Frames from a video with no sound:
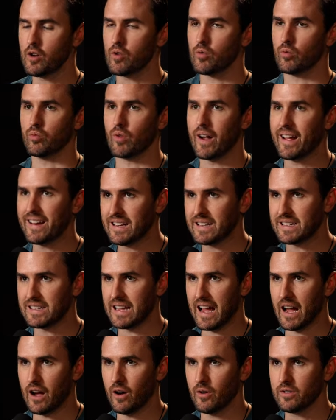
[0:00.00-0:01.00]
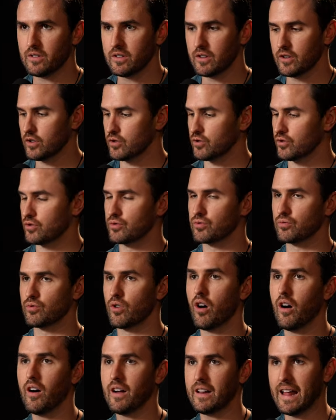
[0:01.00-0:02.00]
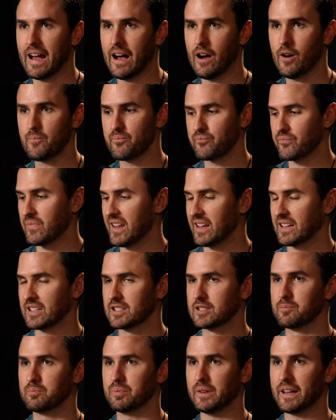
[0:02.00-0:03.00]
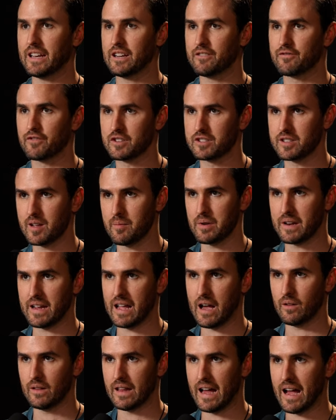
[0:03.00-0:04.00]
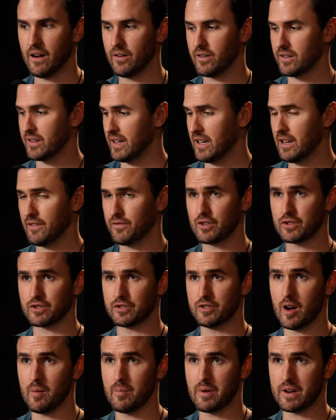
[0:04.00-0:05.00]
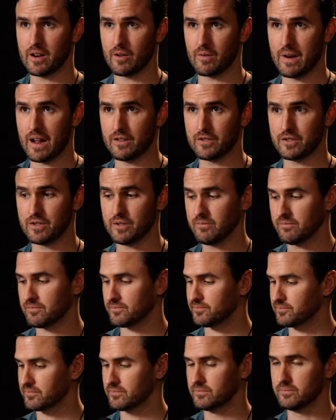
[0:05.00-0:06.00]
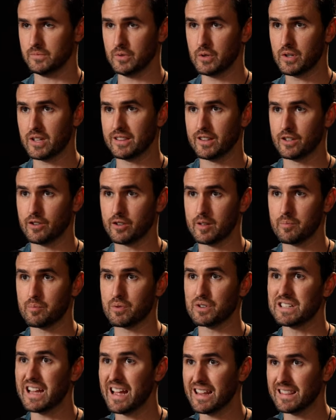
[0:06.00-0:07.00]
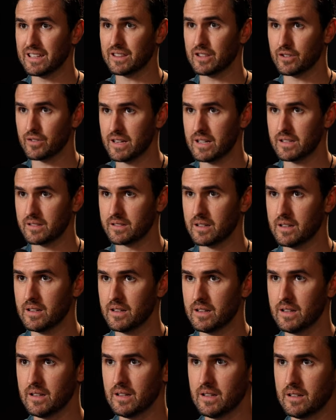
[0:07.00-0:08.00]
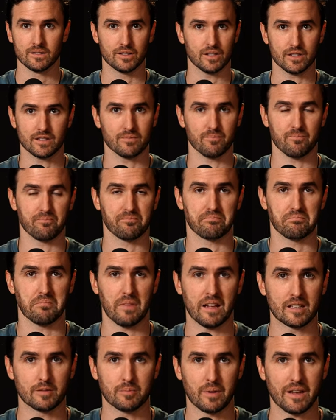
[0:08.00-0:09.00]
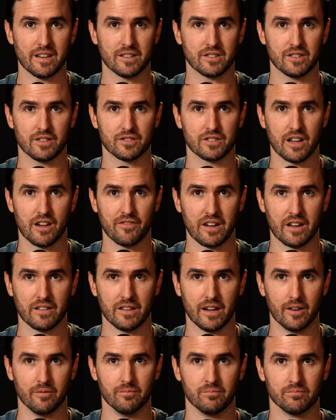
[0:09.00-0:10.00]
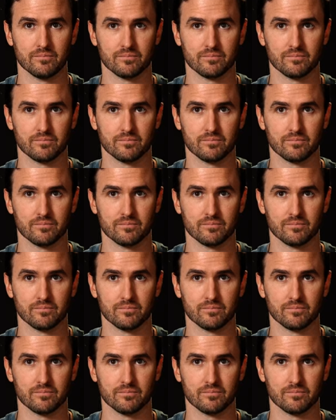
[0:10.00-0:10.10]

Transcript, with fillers: Write it down, draw it out, explain it for somebody out loud. And if there's nobody around you, you can literally pretend that there is. Just explain it to yourself out loud.